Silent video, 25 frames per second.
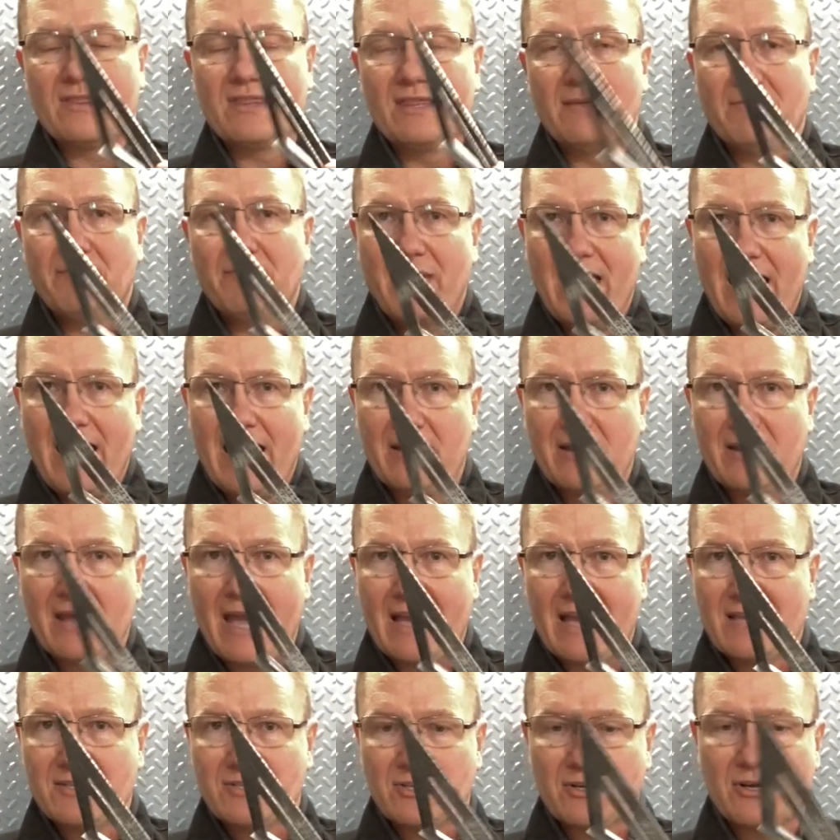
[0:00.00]
the bed
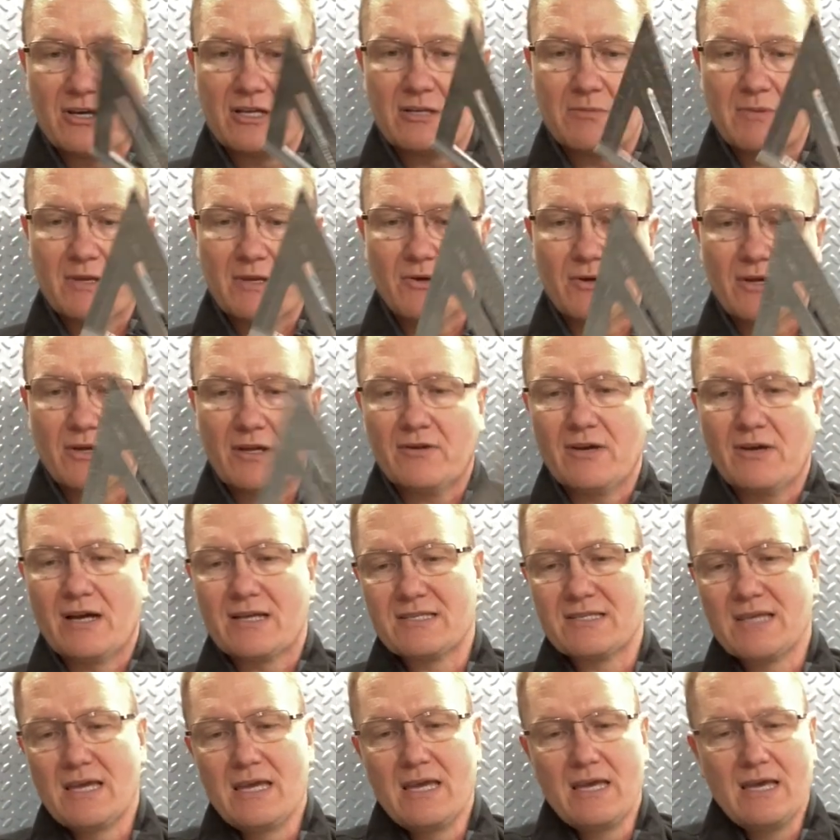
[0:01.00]
as you're going to be going
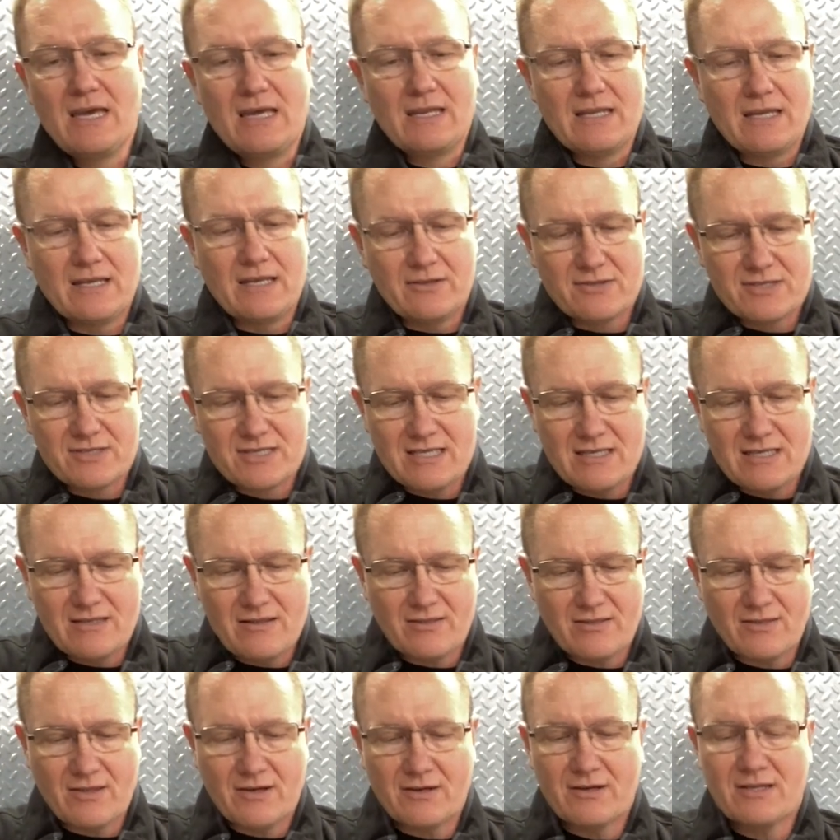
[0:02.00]
across. Now you'll see
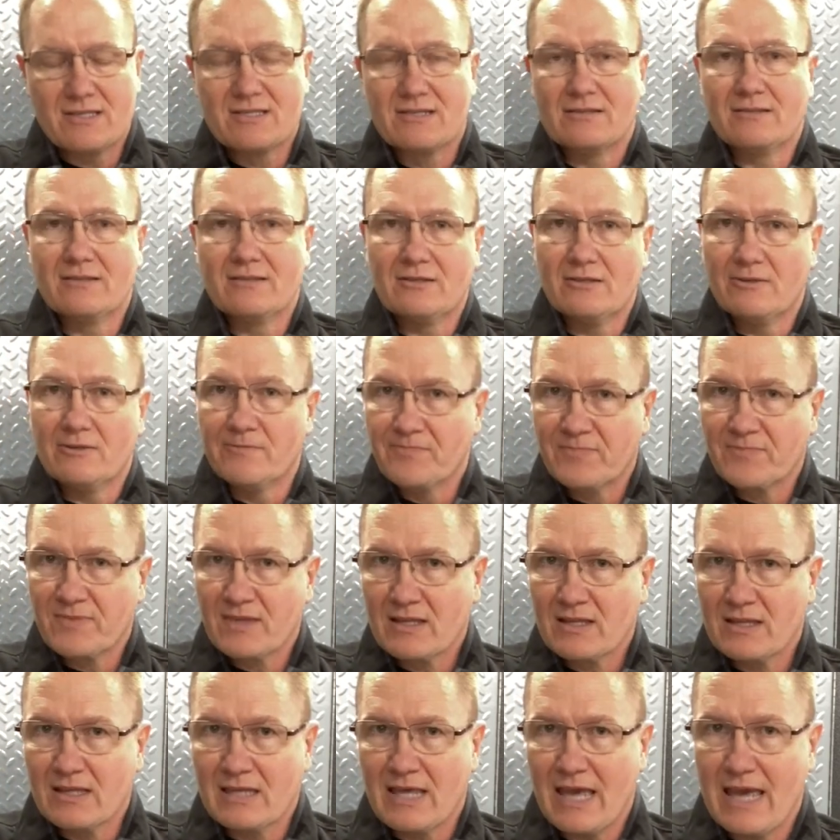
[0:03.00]
that there is a little
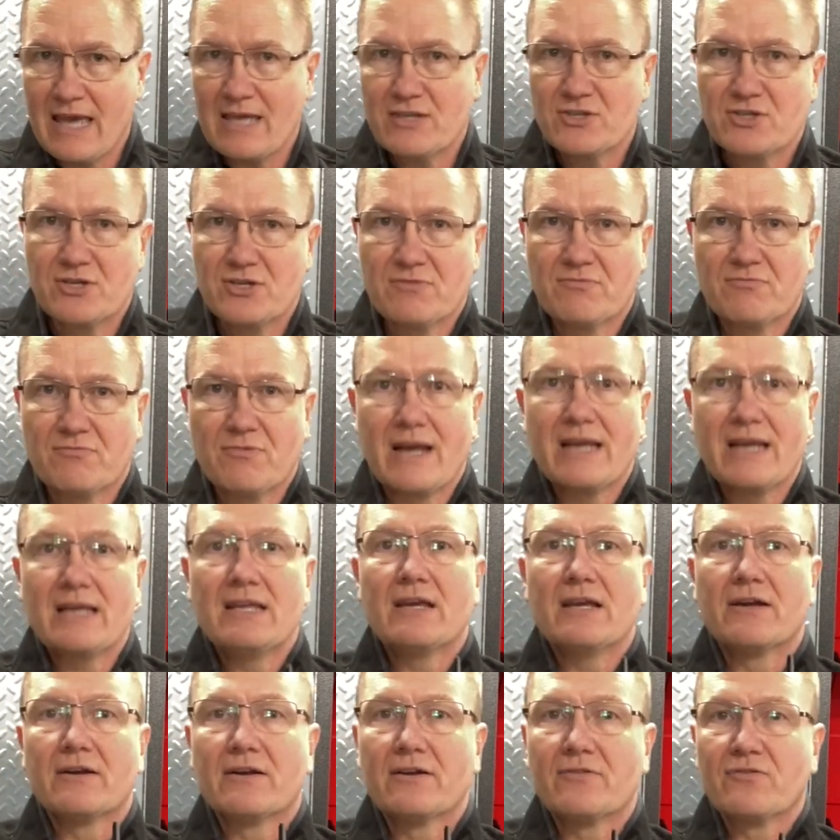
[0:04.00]
gauge right
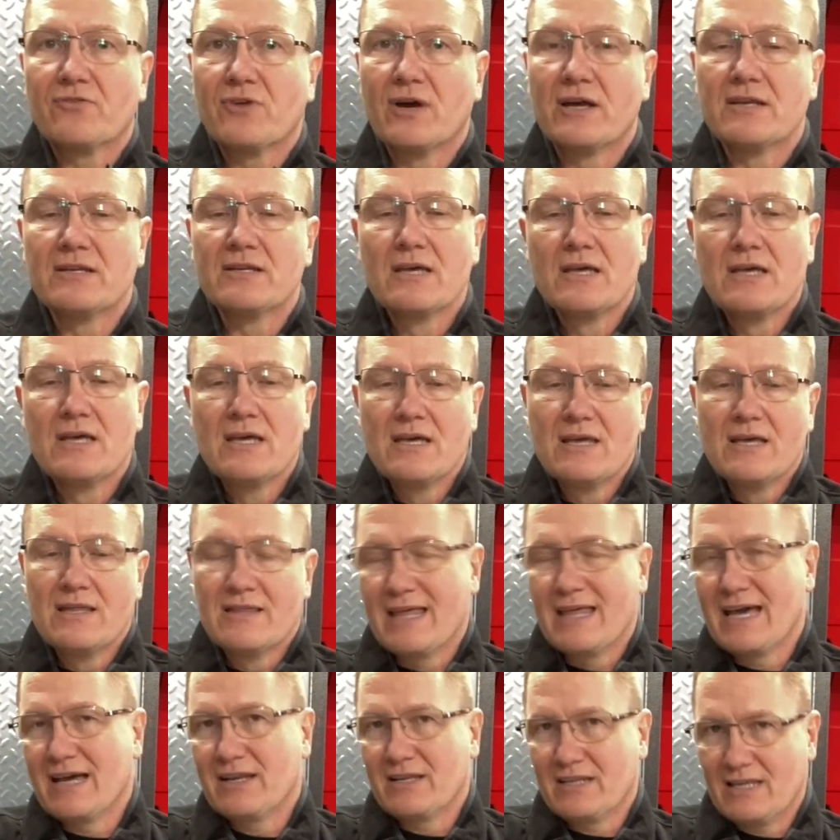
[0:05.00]
here in the front
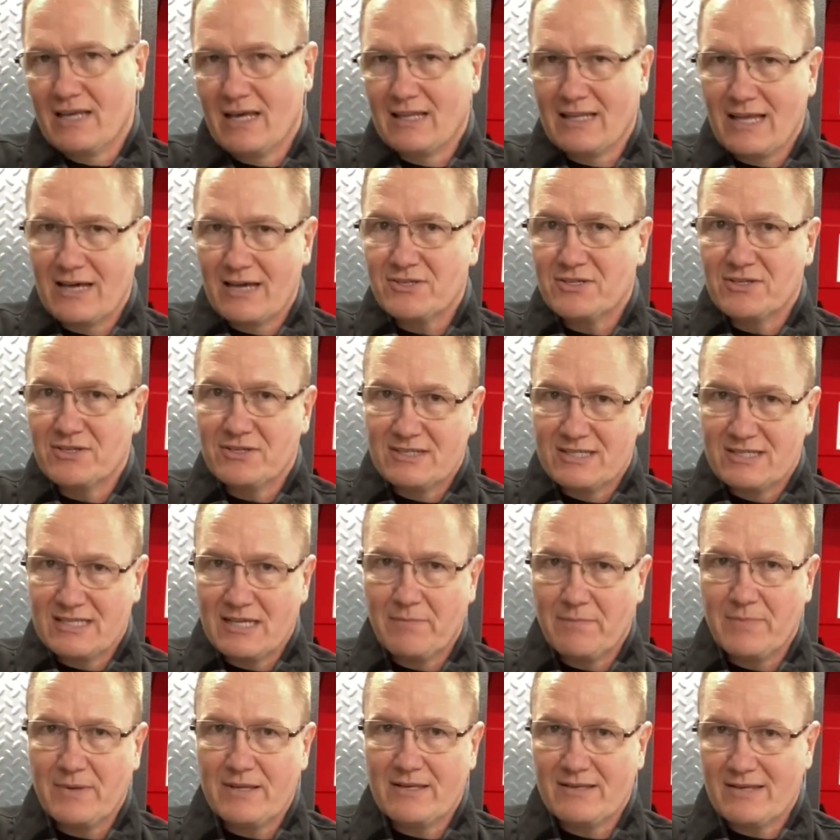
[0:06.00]
that allows you to
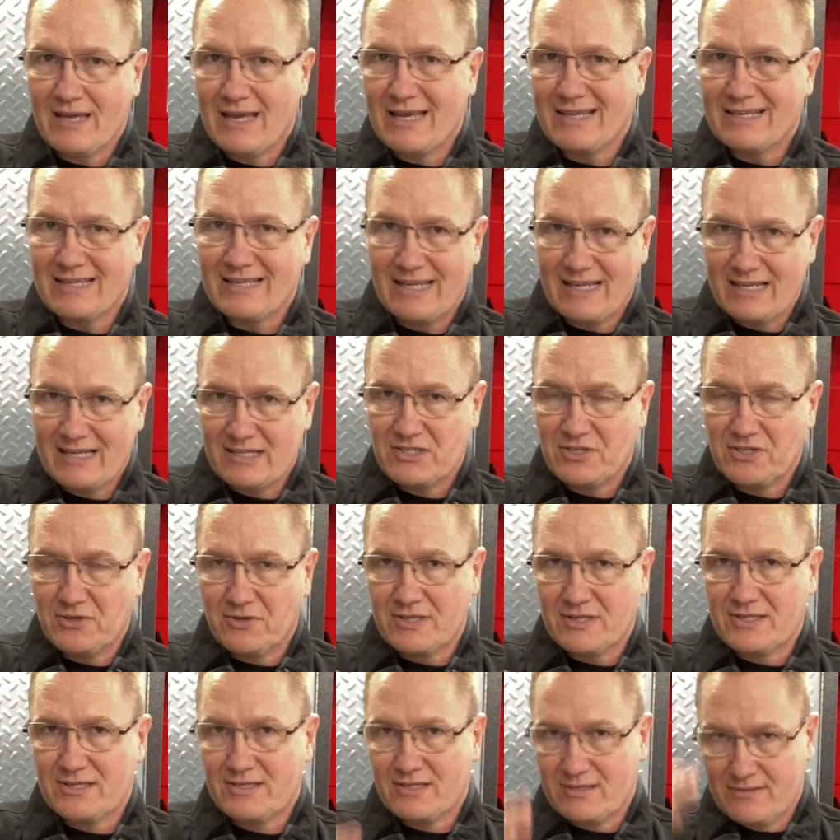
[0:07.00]
tip it and get it so
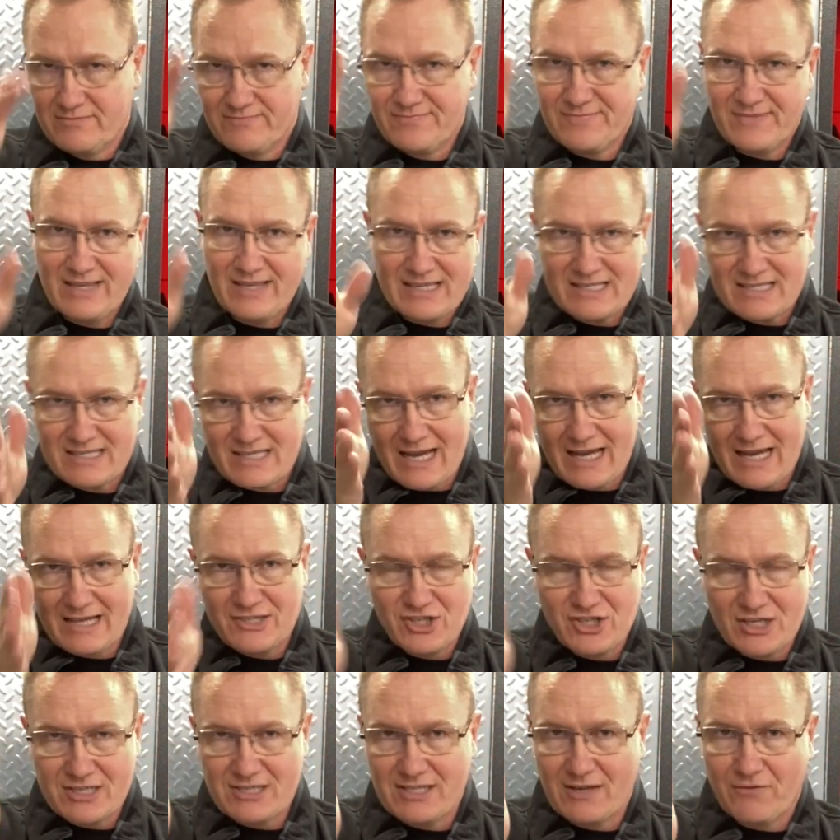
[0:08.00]
it's
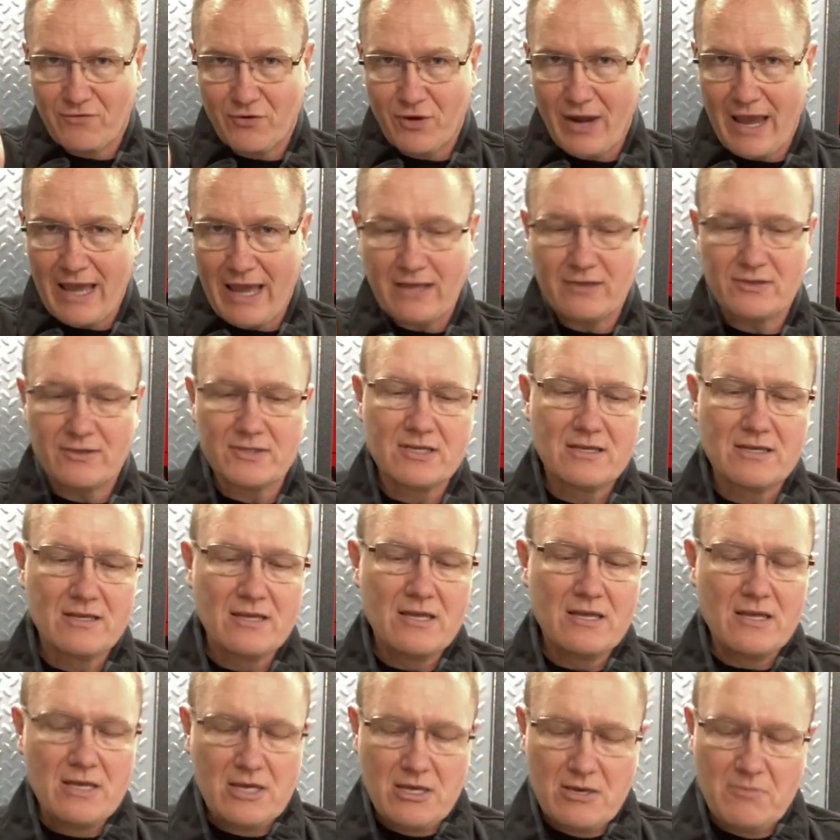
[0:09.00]
adjusting for angles.
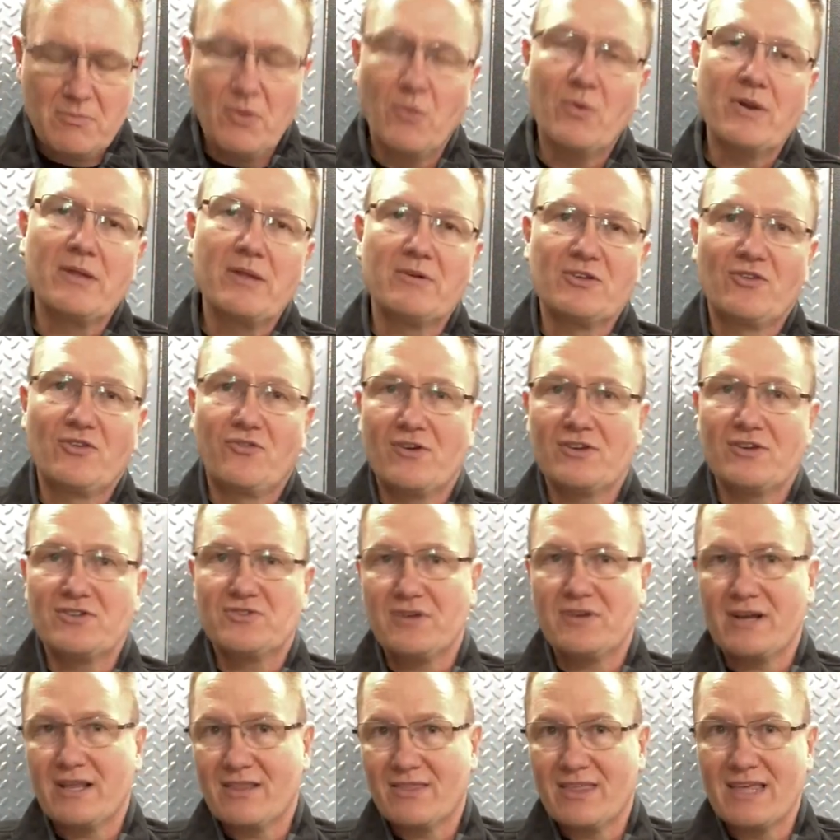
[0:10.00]
But one of the most
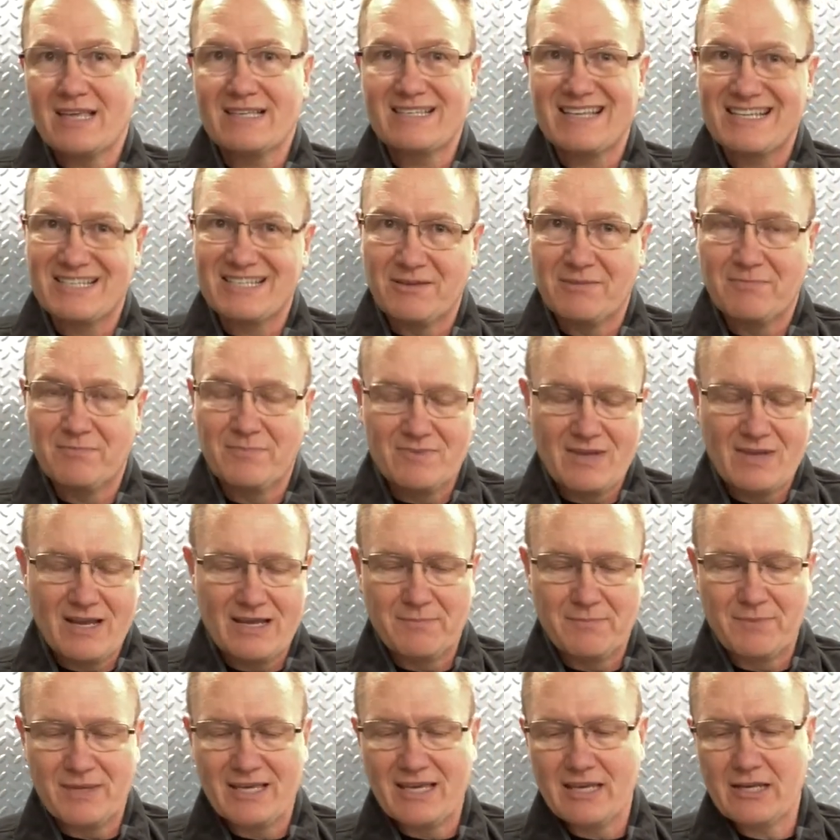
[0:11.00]
frustrating things as a
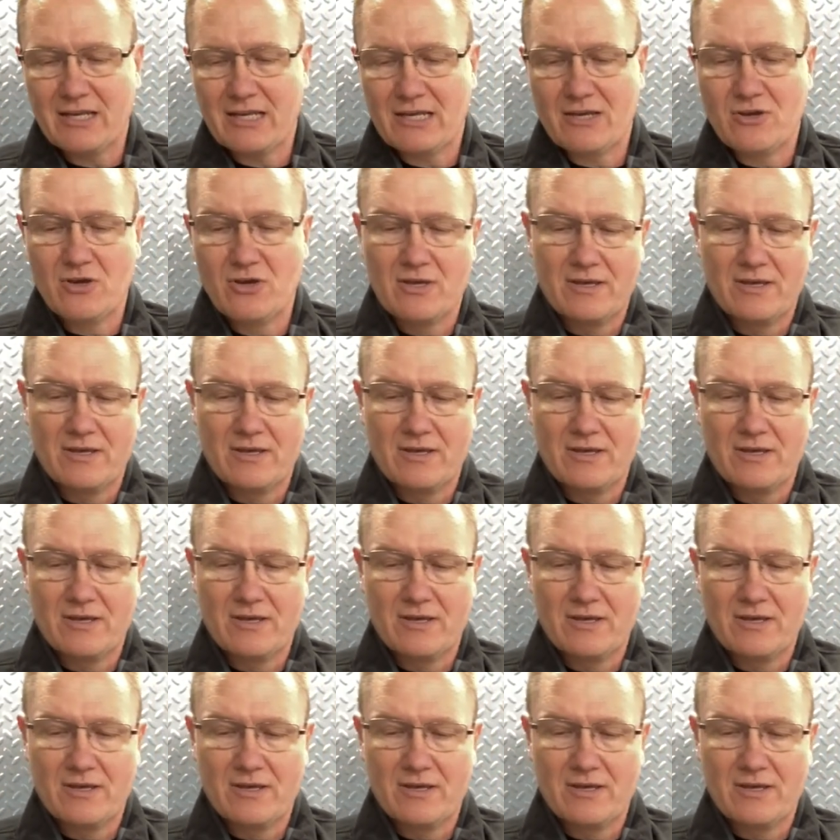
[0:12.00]
beginning